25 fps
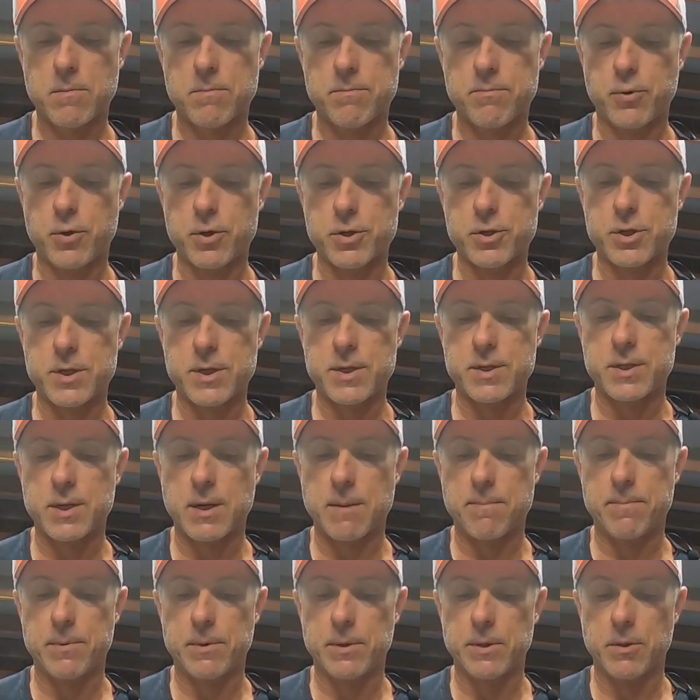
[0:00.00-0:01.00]
push this
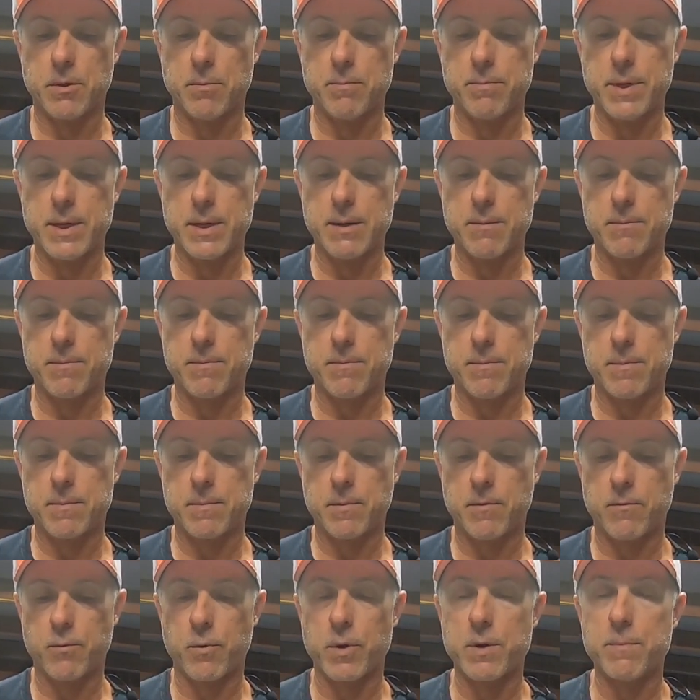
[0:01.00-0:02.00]
up a little bit
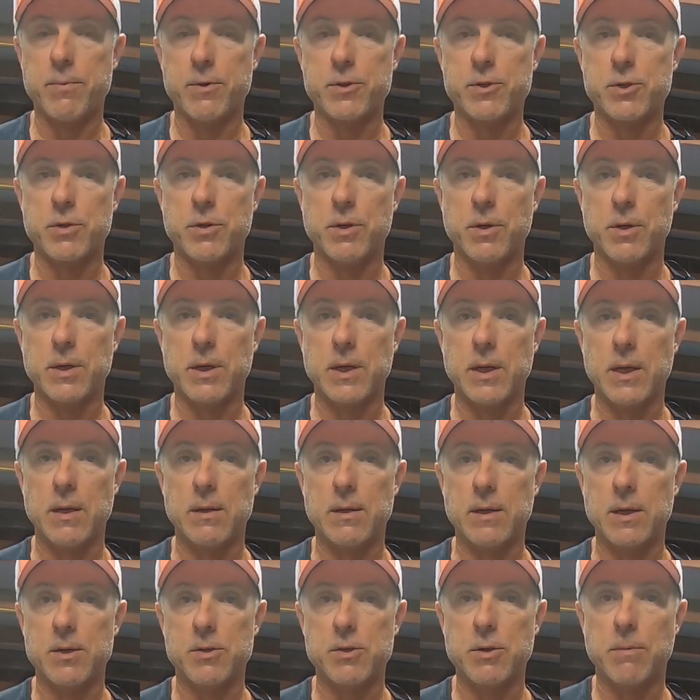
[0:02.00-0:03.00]
before you put your hook
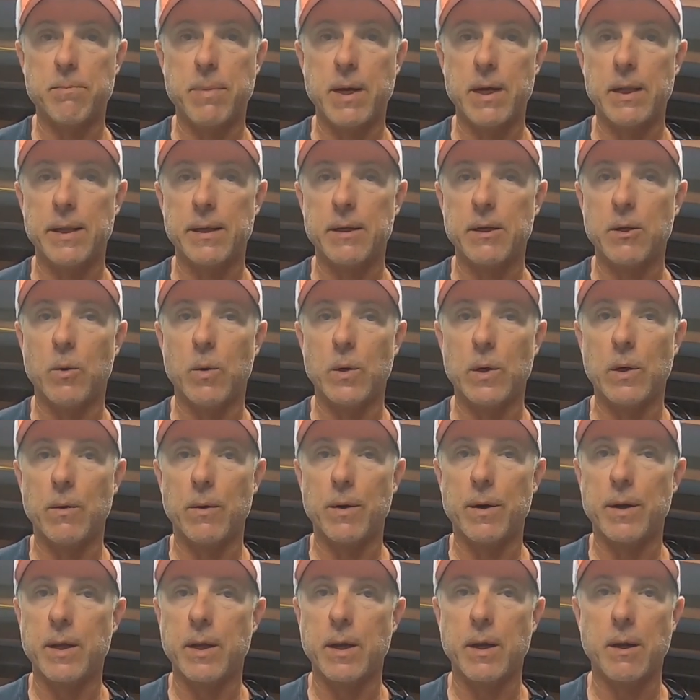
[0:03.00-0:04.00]
in, get your belly going on
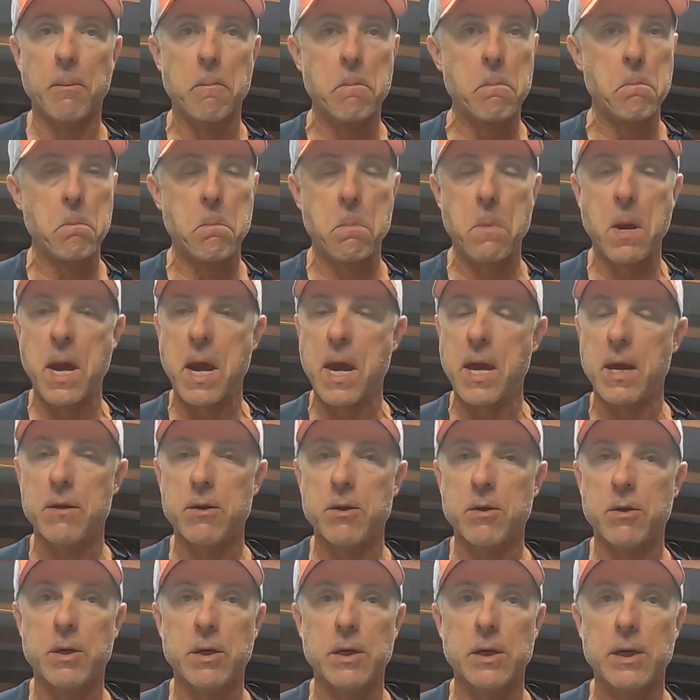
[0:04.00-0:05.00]
in here, and
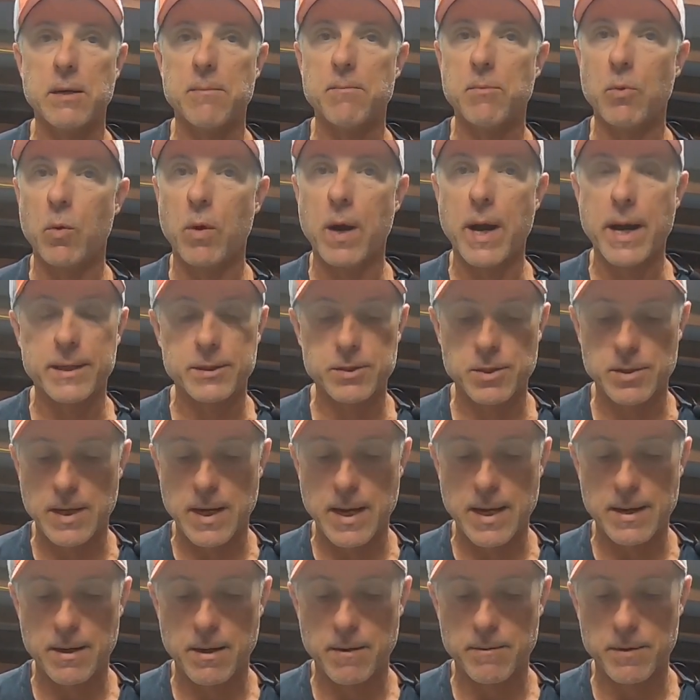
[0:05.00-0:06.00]
you can get more action
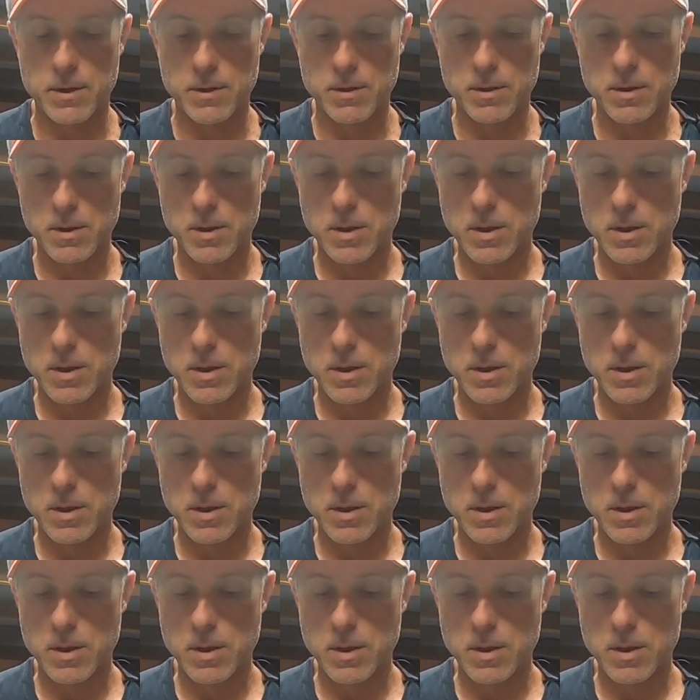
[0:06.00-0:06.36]
out of it.